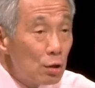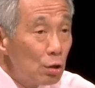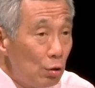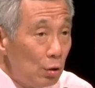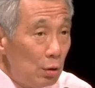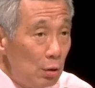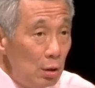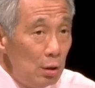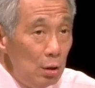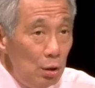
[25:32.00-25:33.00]

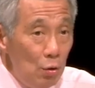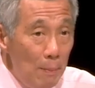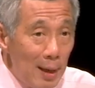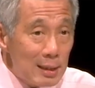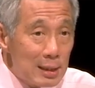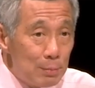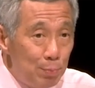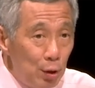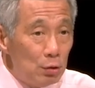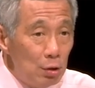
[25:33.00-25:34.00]
So you
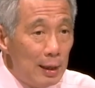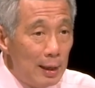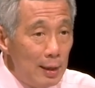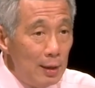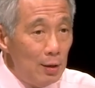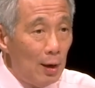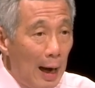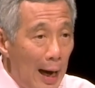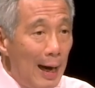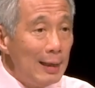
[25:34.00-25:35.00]
must put together your
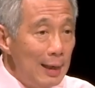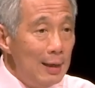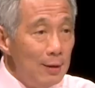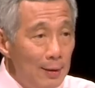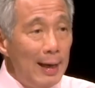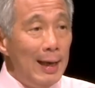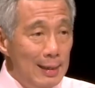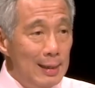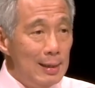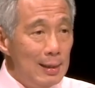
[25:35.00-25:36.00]
heart and your
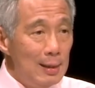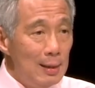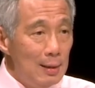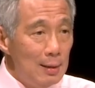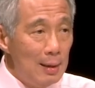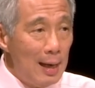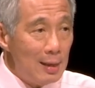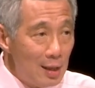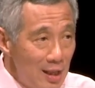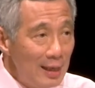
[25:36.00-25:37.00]
head
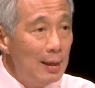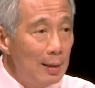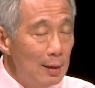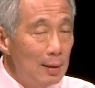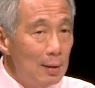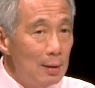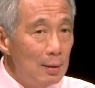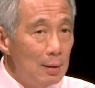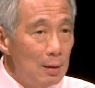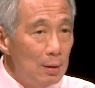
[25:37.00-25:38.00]
and think
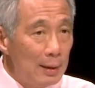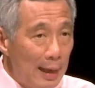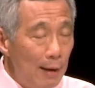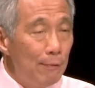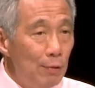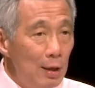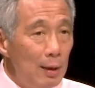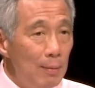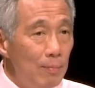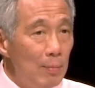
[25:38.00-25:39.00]

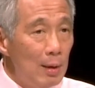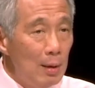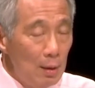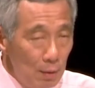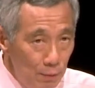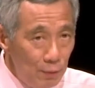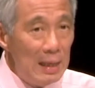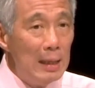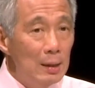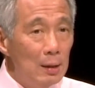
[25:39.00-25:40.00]
carefully,
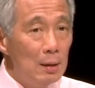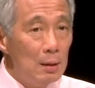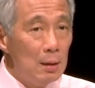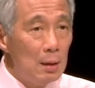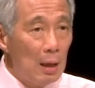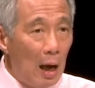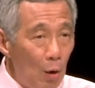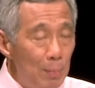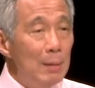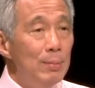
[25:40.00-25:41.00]
feel
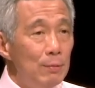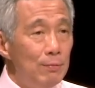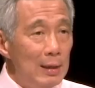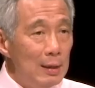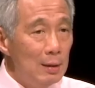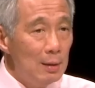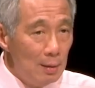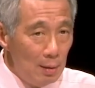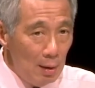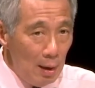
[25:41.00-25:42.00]
how people feel,
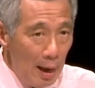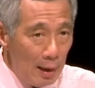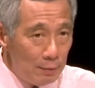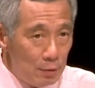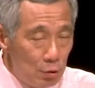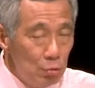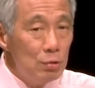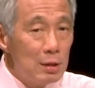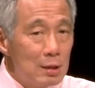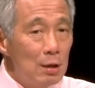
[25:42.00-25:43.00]
and
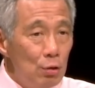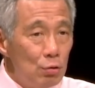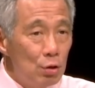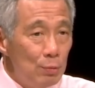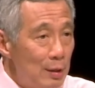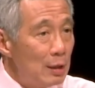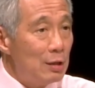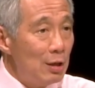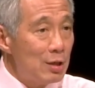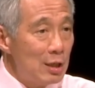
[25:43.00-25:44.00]
choose a solution which
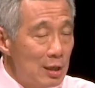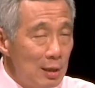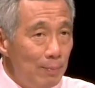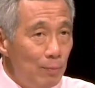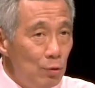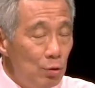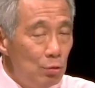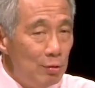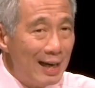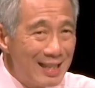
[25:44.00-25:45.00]
addresses,
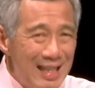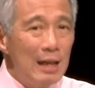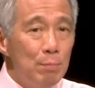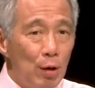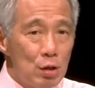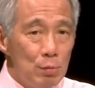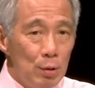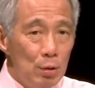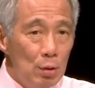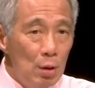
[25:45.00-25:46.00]
to the extent
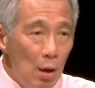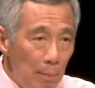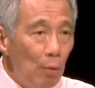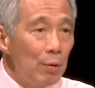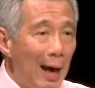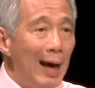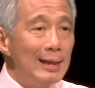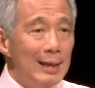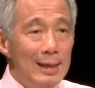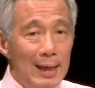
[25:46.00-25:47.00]
possible, both
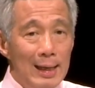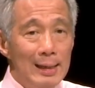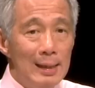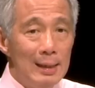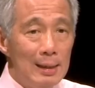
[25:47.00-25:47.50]
heart and head,